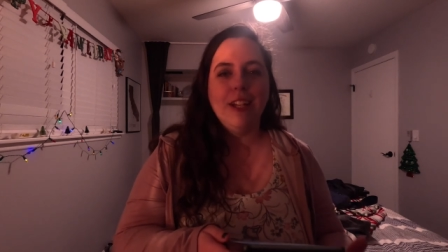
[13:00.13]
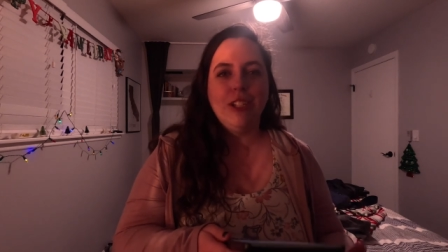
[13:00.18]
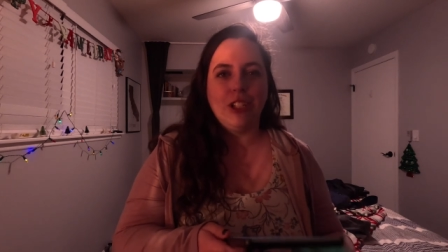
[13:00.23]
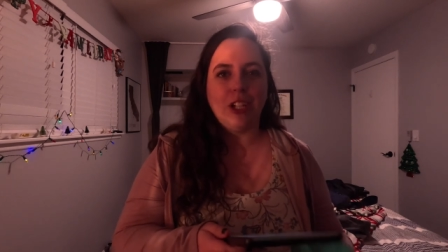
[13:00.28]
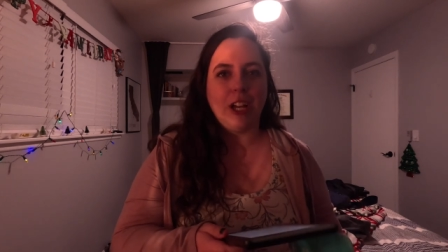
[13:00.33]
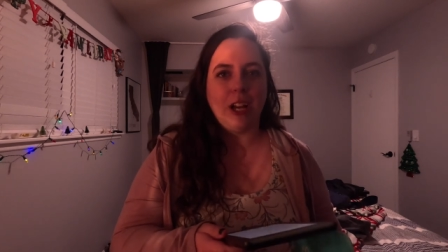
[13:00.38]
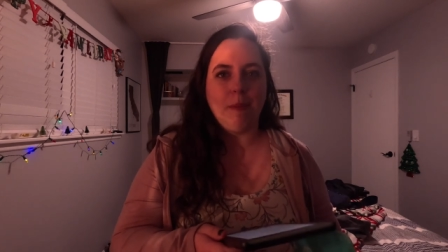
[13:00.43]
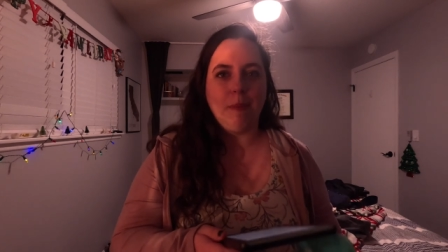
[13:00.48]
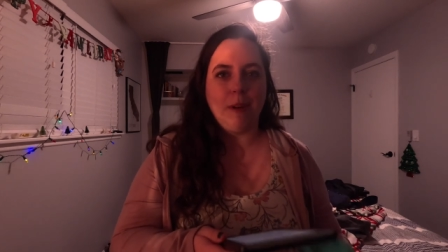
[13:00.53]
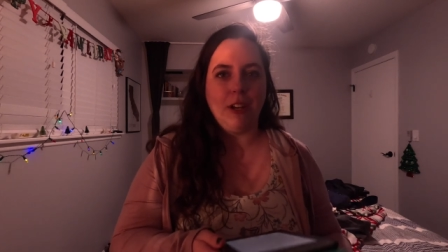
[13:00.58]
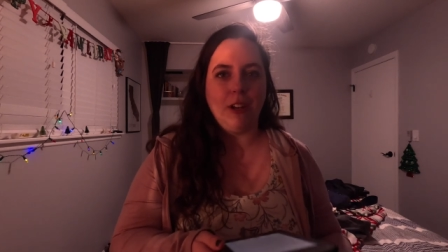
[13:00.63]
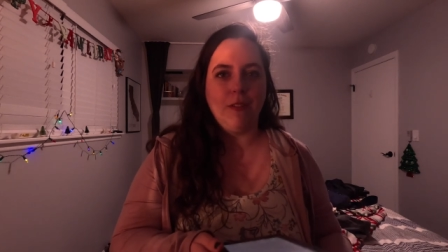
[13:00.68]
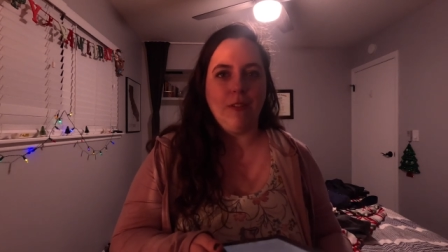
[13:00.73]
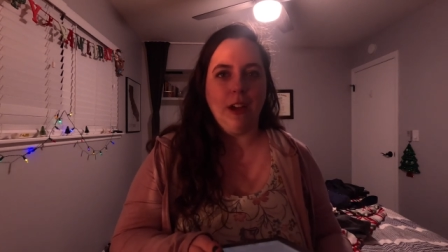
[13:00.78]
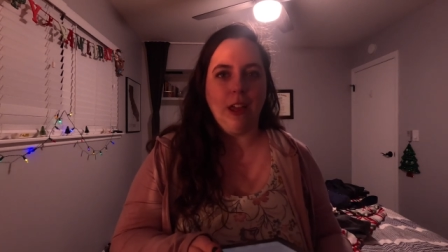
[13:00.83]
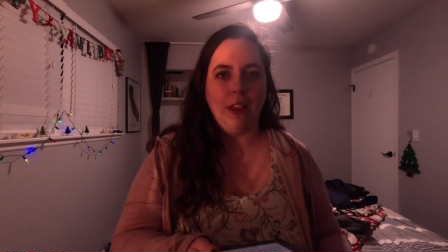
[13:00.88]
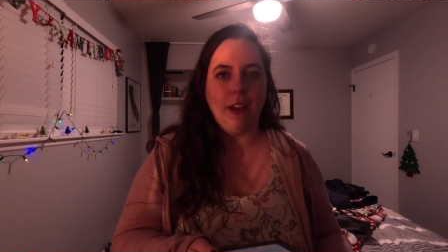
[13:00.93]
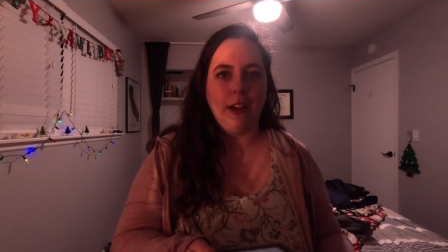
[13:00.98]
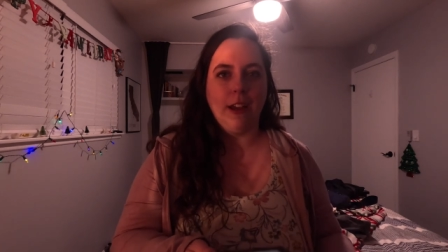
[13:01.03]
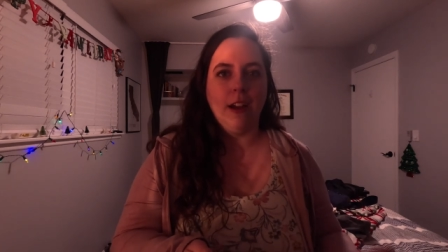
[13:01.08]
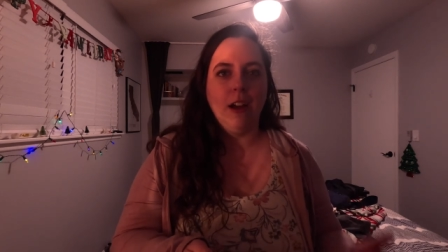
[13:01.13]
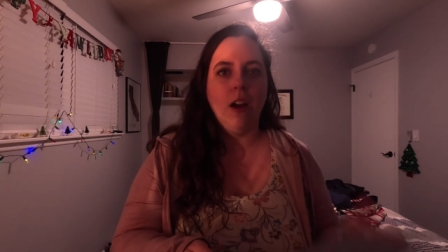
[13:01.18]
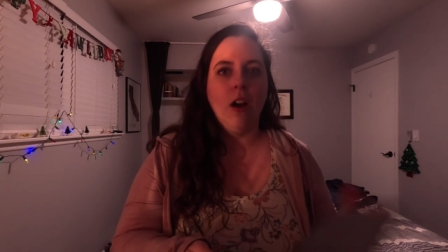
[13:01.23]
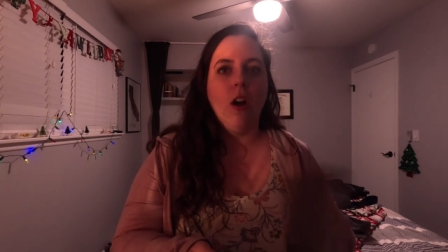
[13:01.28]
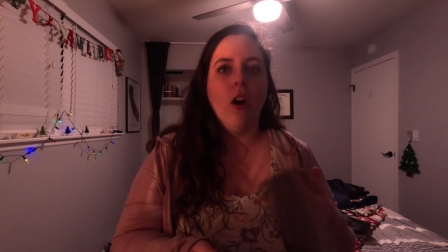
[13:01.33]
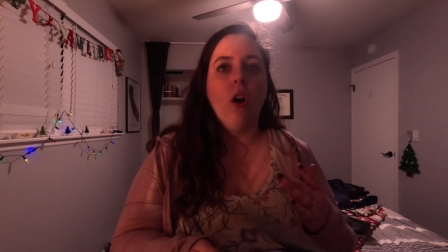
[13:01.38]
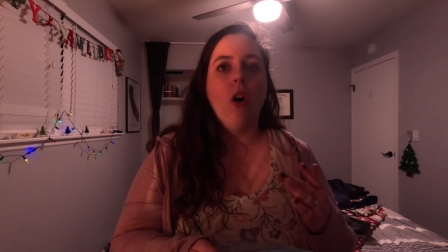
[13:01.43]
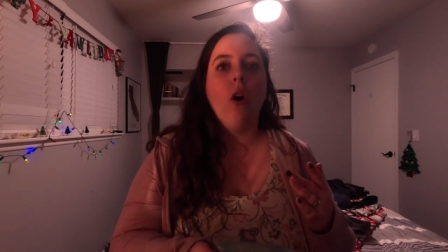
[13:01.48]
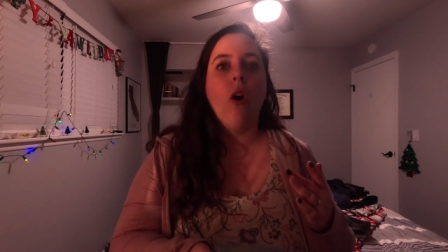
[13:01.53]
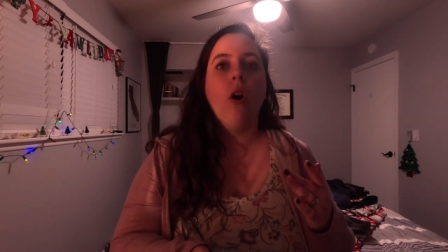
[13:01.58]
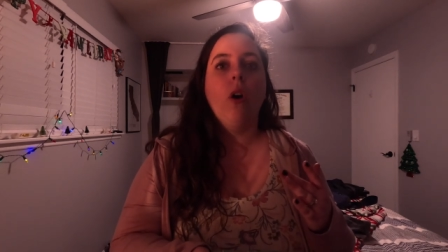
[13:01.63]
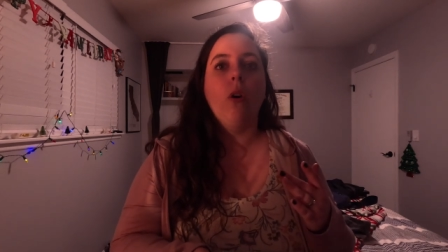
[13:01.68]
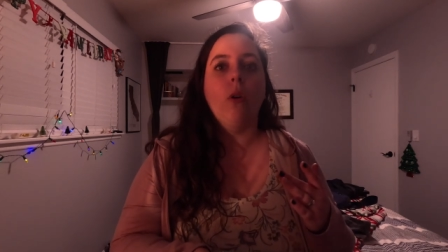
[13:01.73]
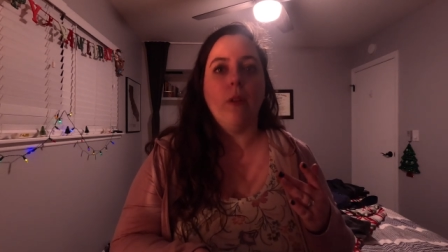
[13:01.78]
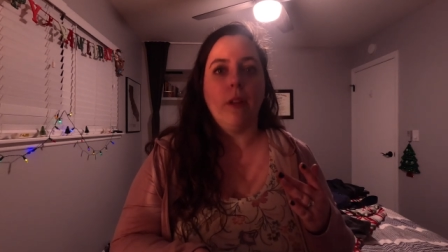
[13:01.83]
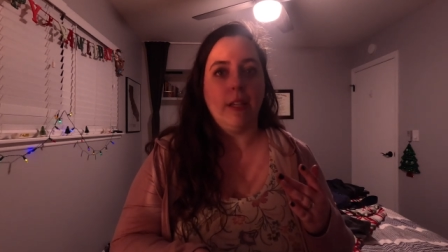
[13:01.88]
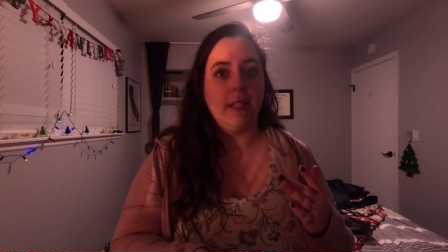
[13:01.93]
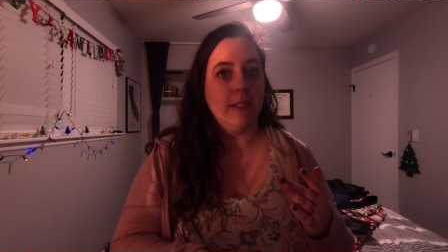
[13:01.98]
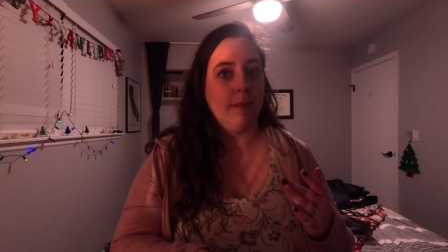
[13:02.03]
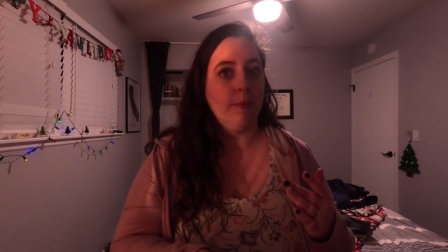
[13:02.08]
check out my novella.
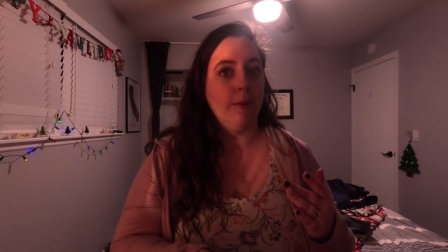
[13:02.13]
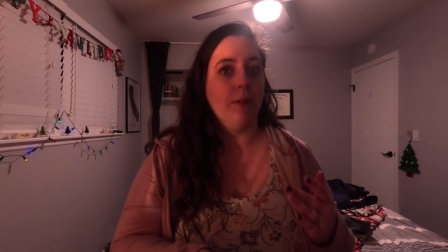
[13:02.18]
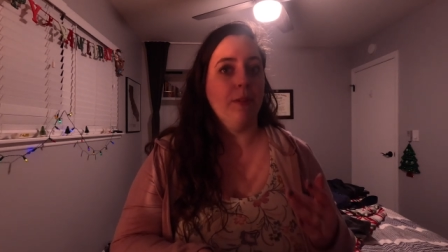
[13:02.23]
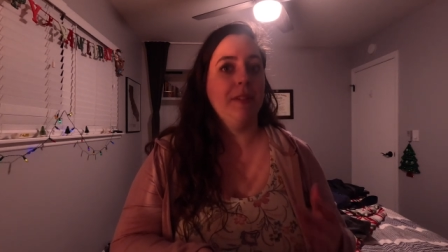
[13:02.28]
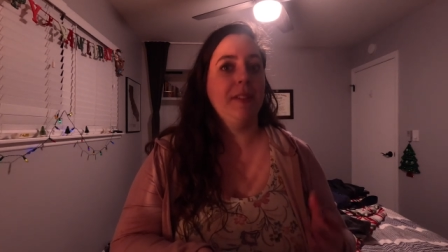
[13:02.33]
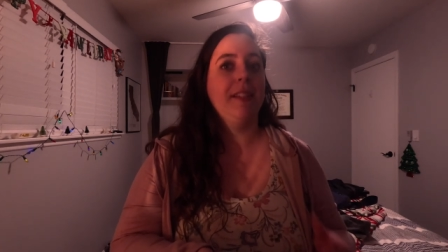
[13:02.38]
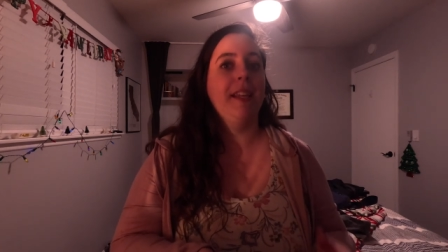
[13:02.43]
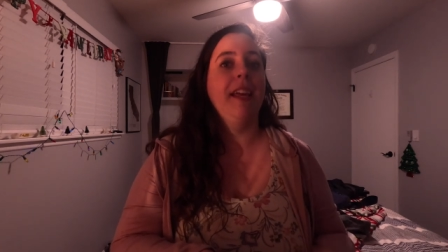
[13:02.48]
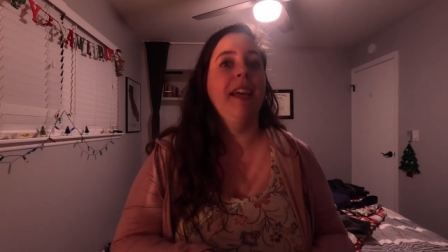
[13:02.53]
Holy smokes.